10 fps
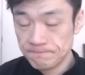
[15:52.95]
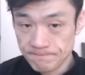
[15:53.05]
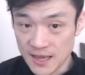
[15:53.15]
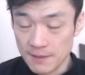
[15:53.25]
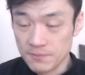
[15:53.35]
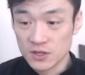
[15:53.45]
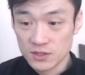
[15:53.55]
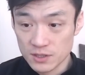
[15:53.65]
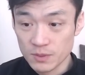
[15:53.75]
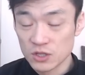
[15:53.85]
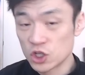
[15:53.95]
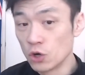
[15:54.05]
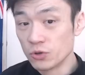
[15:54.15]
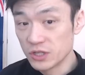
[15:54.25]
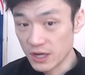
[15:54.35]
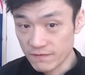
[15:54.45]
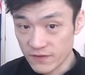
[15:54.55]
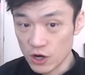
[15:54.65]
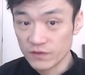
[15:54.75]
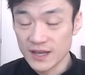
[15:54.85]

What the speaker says: Yeah, because children are involved,